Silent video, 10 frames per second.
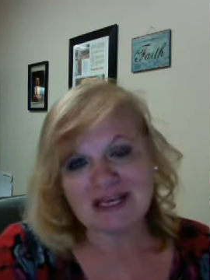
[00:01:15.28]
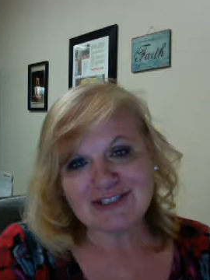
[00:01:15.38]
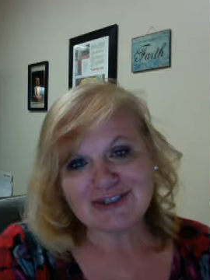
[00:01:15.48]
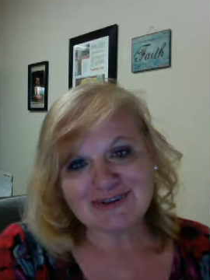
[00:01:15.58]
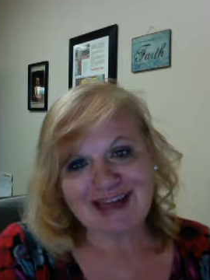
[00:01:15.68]

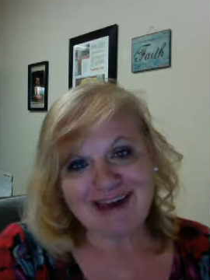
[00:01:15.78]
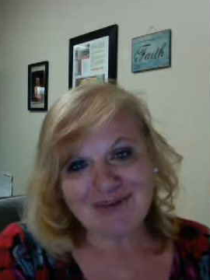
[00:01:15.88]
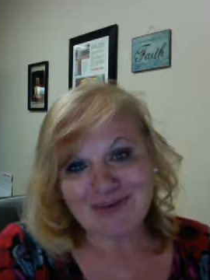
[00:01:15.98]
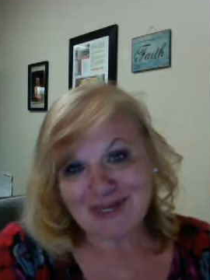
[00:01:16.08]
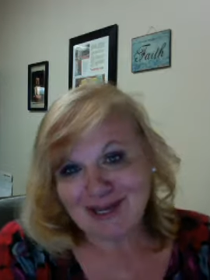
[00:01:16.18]
So now
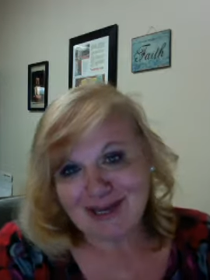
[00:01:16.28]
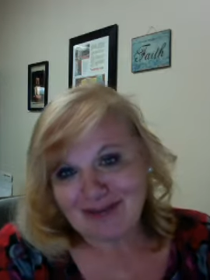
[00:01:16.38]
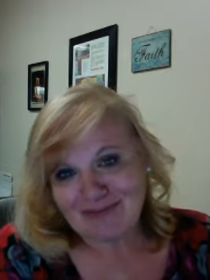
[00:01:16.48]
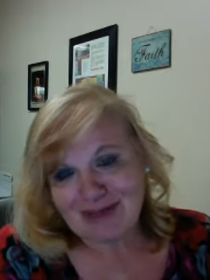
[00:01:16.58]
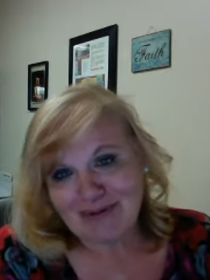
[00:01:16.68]
we can cut
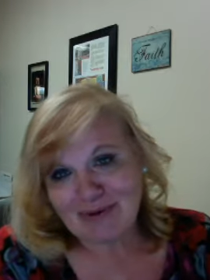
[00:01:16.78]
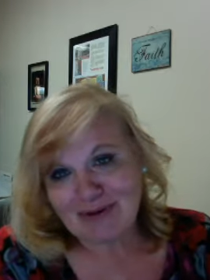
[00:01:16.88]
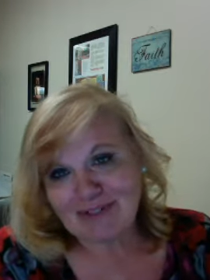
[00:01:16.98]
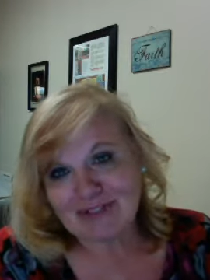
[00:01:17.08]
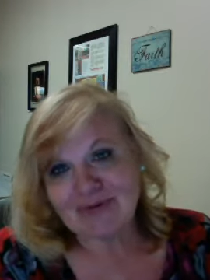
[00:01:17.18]
from anywhere in
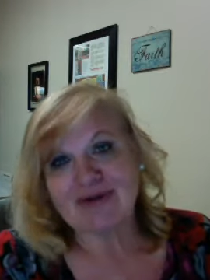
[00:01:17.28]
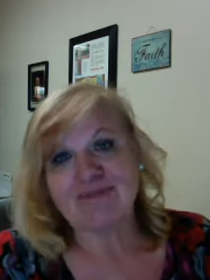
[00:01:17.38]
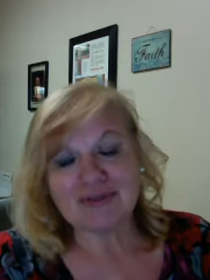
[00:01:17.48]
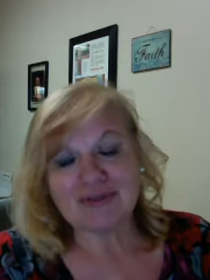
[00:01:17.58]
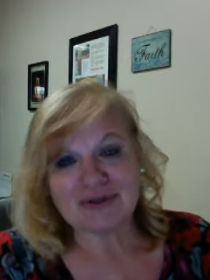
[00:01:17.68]
the story,
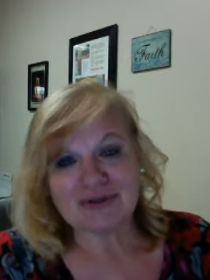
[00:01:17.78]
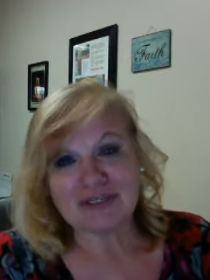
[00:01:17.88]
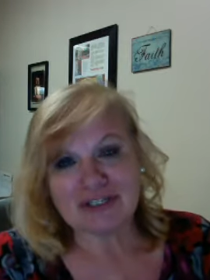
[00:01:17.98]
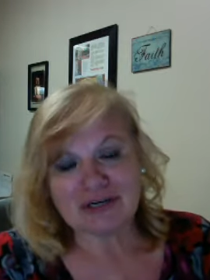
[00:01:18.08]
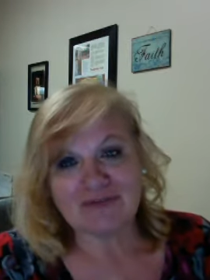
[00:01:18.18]
but the
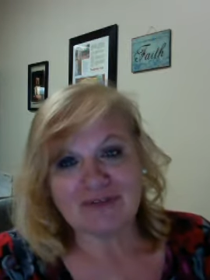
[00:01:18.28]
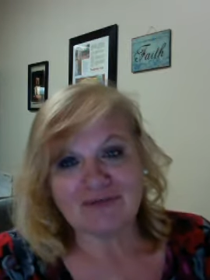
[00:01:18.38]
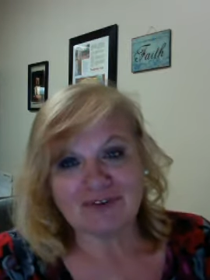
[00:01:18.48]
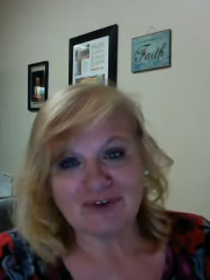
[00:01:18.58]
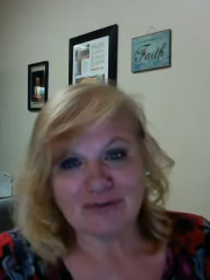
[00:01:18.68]
tradition of the
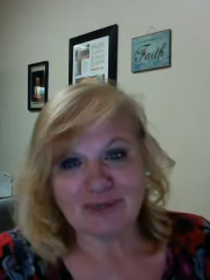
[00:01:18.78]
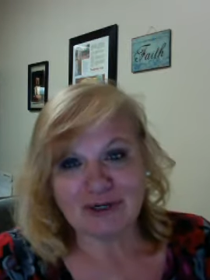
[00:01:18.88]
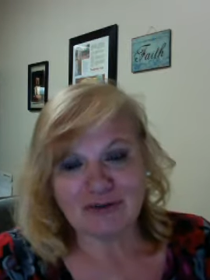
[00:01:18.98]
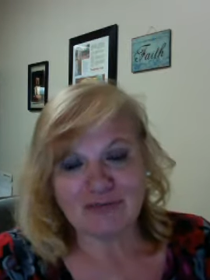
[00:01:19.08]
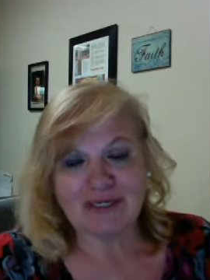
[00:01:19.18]
inverted
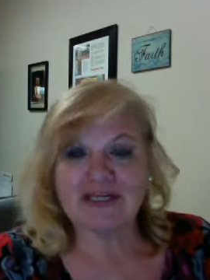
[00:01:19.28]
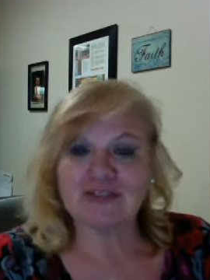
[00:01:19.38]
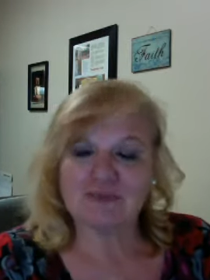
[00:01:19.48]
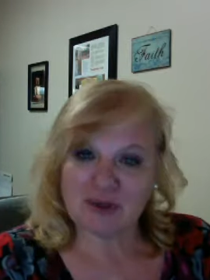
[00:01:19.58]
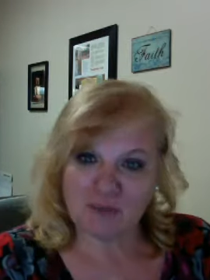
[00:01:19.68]
pyramid is
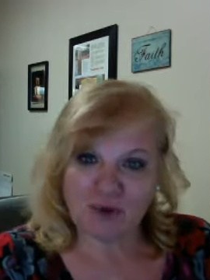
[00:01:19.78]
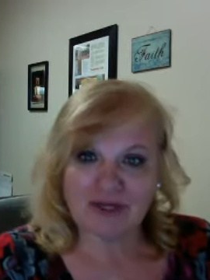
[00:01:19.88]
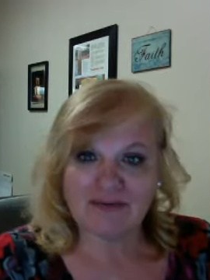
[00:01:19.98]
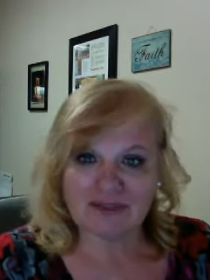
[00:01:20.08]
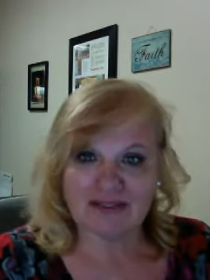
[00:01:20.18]
being one
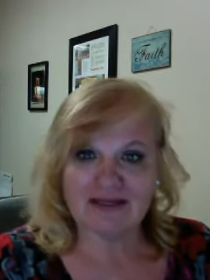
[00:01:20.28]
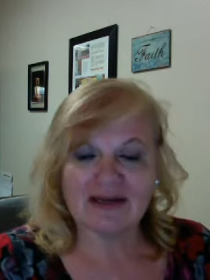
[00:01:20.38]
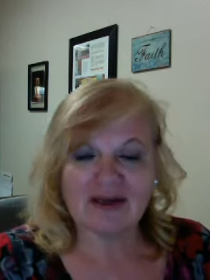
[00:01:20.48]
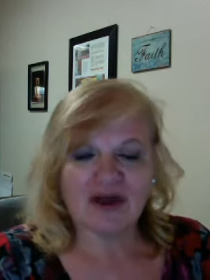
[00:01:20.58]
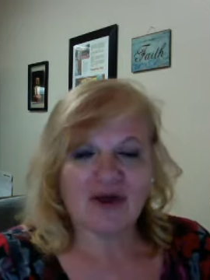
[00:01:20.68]
of the
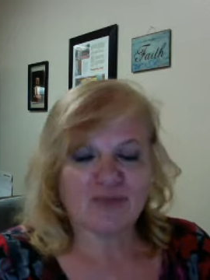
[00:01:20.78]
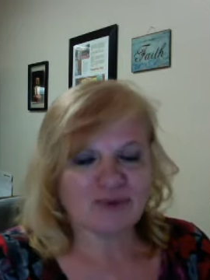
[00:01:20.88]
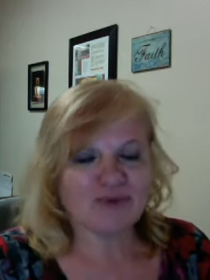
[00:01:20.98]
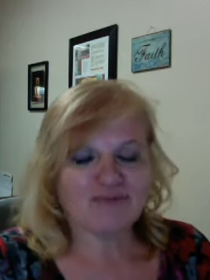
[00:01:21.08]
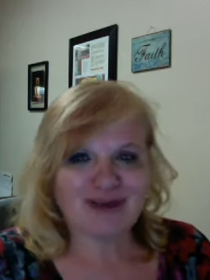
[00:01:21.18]

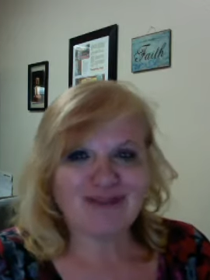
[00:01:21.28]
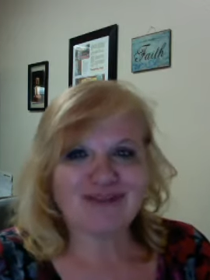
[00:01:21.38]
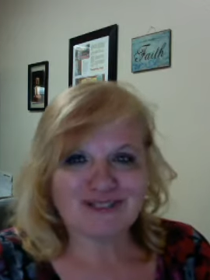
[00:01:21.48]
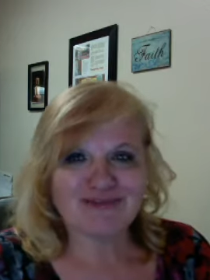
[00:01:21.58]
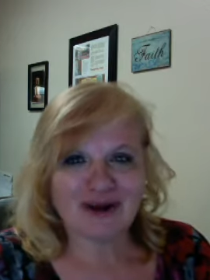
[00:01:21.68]
approved
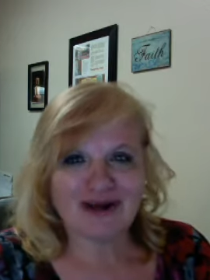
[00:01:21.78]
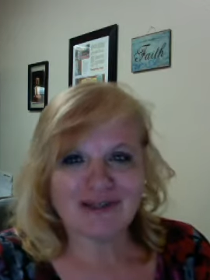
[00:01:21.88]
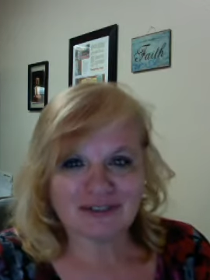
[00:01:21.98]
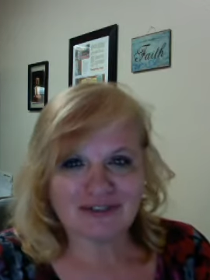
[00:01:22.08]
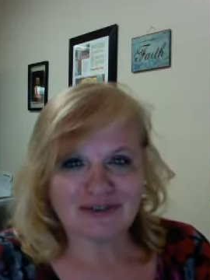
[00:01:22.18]
methods of writing
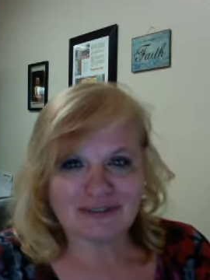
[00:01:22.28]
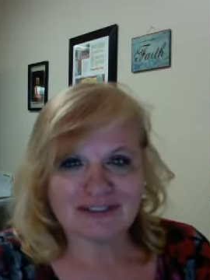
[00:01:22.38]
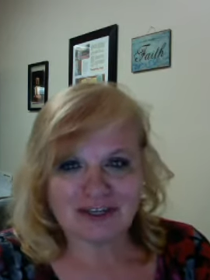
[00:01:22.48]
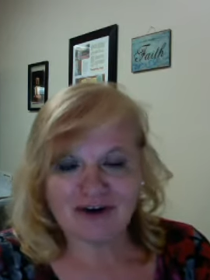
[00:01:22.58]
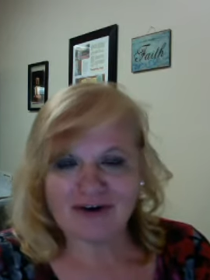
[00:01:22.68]
a
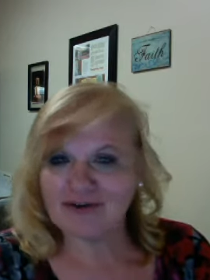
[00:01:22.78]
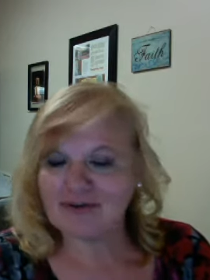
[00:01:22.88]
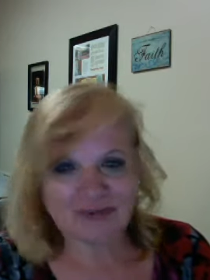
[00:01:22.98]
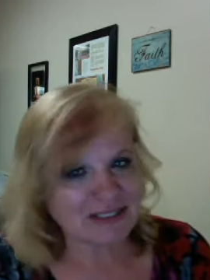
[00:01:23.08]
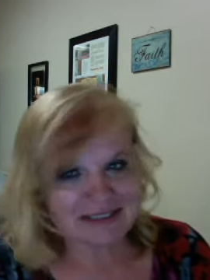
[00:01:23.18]
journalistic article.
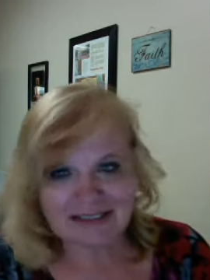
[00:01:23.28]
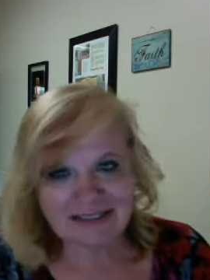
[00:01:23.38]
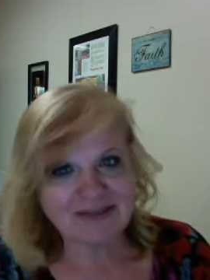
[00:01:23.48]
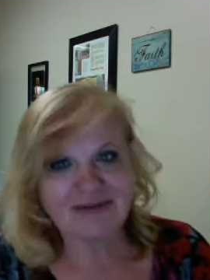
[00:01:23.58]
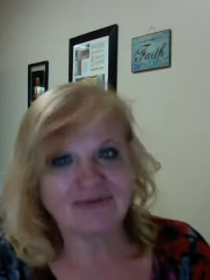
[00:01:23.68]
That's
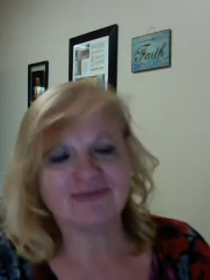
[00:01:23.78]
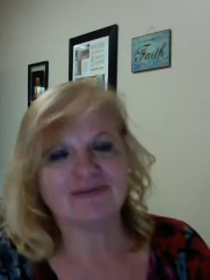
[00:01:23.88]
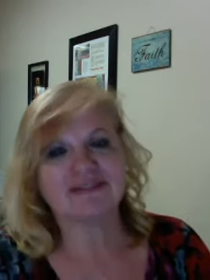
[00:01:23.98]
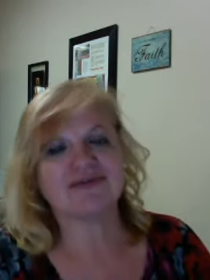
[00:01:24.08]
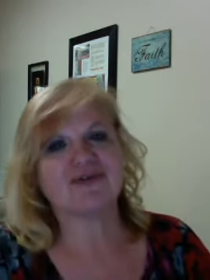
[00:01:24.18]
still
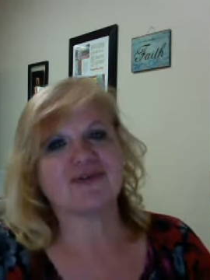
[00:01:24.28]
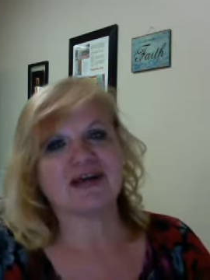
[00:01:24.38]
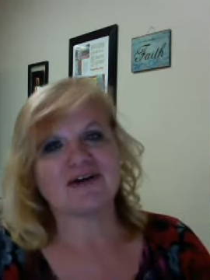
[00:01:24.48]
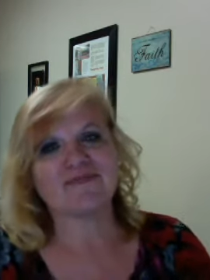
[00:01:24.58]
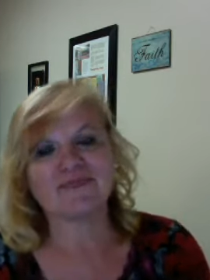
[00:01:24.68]

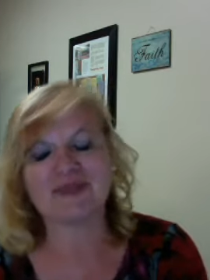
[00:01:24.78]
there.